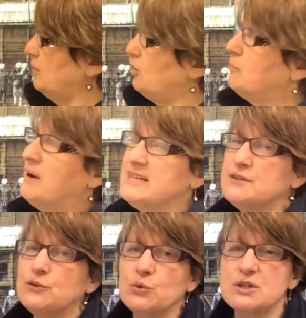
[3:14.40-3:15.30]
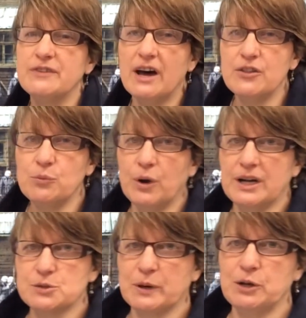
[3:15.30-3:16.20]
You might have thought of other
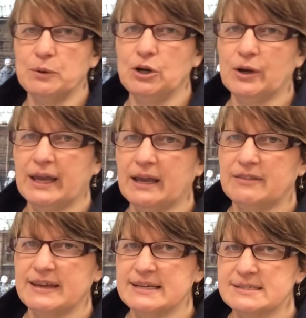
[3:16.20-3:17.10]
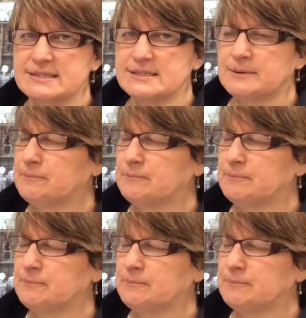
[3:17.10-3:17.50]
words when you were looking at this.